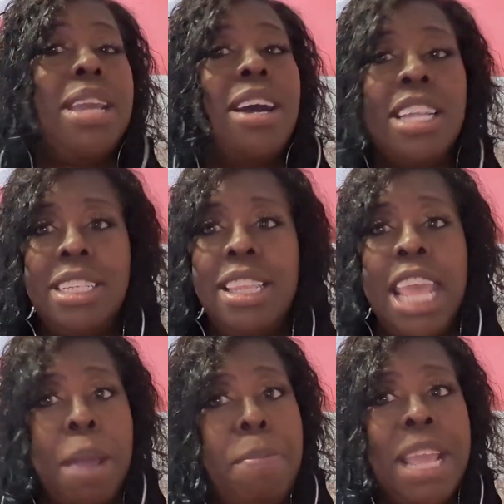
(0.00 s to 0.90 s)

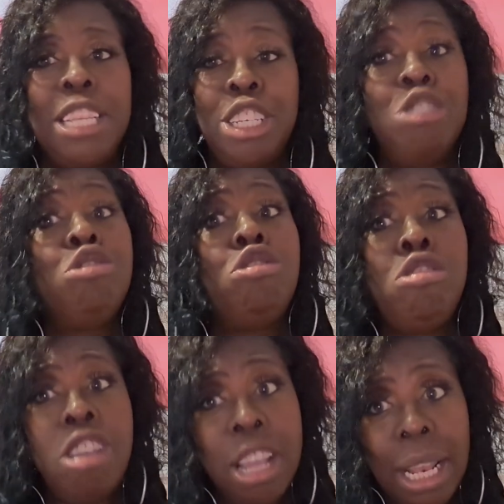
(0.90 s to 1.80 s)
because their pictures
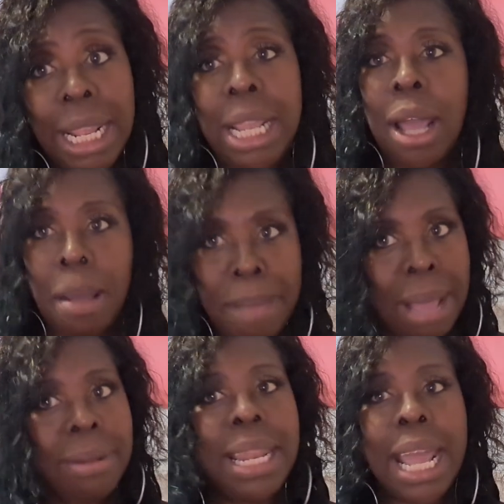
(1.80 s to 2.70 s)
really
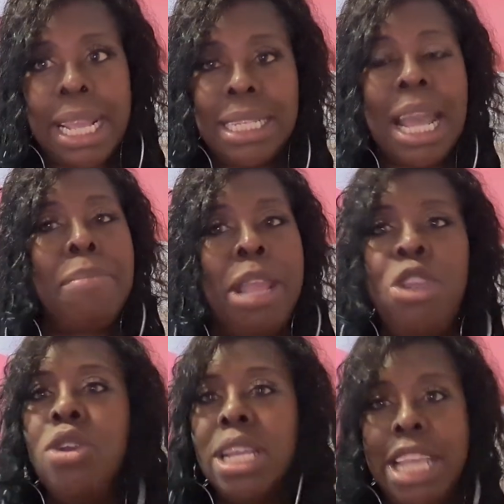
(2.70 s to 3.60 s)
come out nice. I
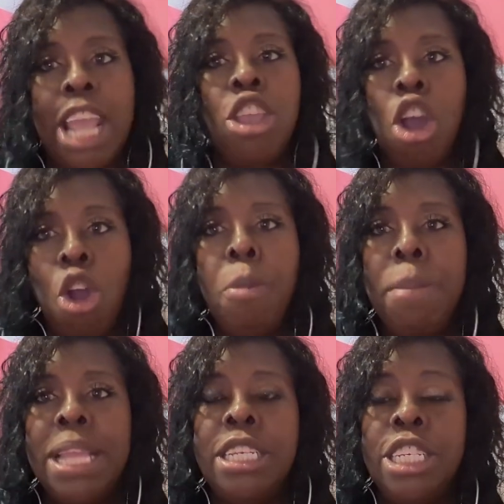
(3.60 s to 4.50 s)
mean, you can take your
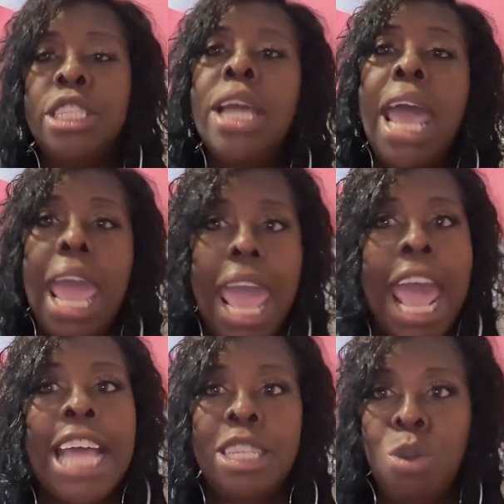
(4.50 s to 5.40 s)
own pictures
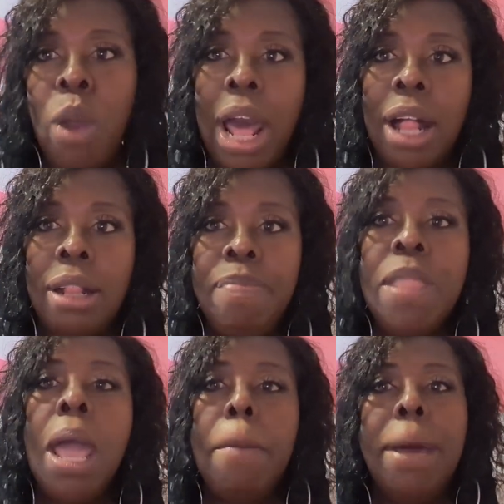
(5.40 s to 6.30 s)
as
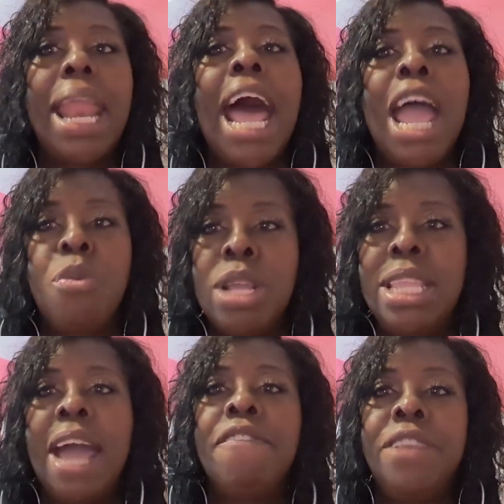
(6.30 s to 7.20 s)
well, but I
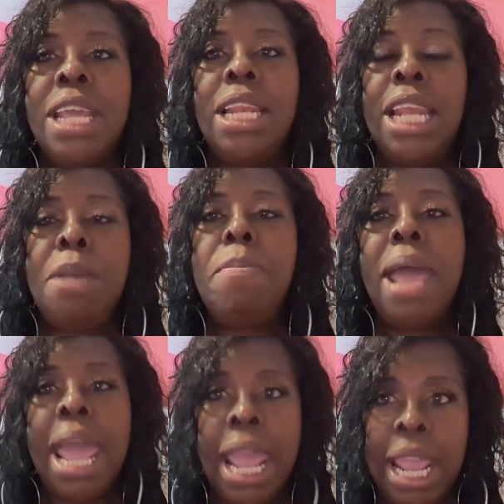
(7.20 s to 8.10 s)
would
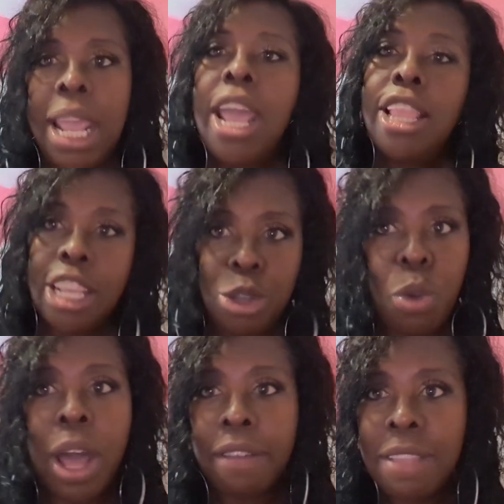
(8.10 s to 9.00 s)
definitely pay
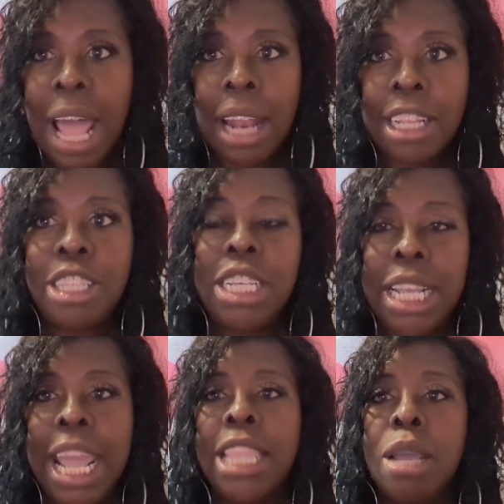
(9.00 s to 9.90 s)
the
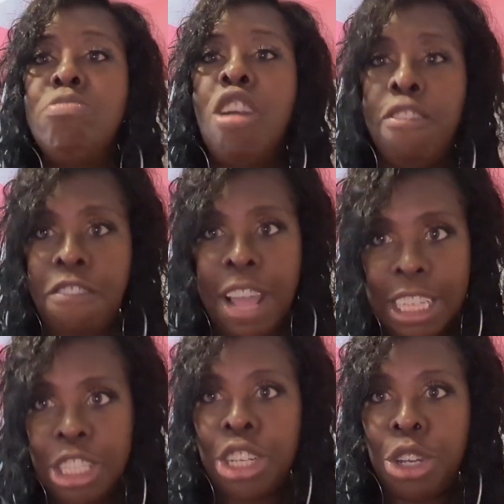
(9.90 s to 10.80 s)
$12 to get the
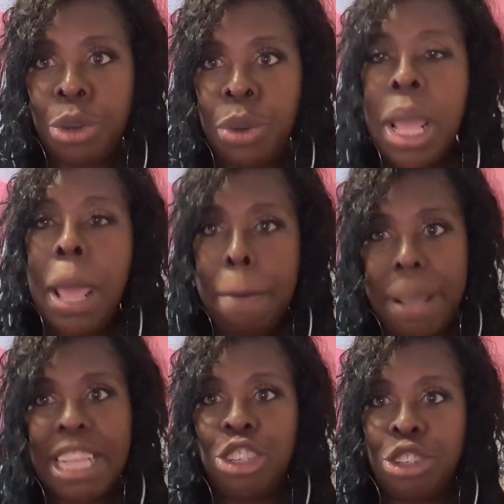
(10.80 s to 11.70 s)
professional
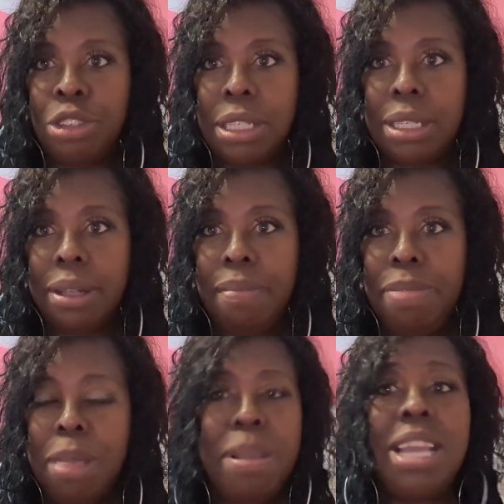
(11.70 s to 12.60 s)
pictures
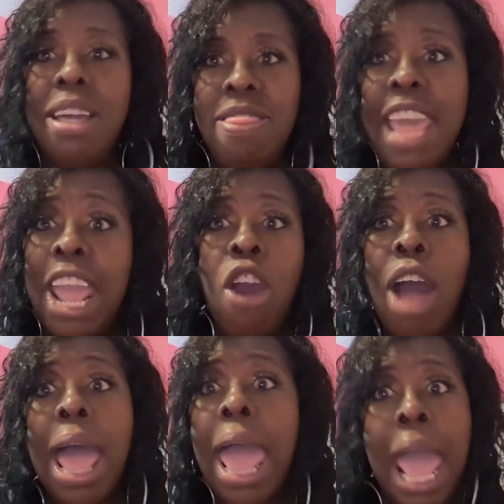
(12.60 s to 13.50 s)
because
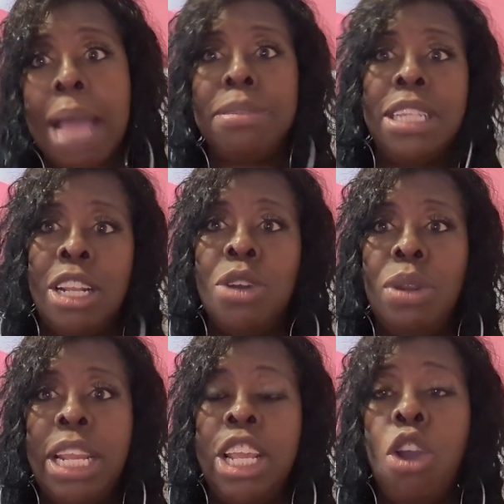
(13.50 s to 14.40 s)
they are
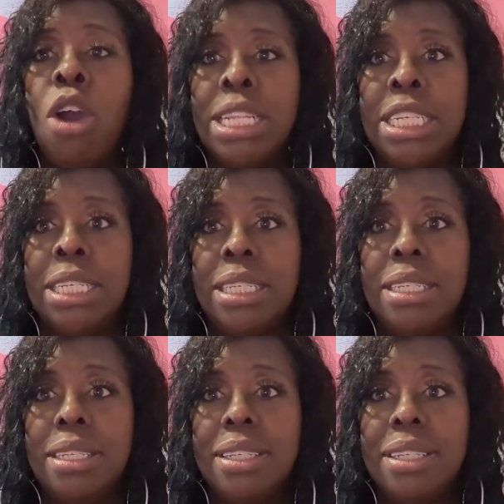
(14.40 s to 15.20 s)
absolutely gorgeous.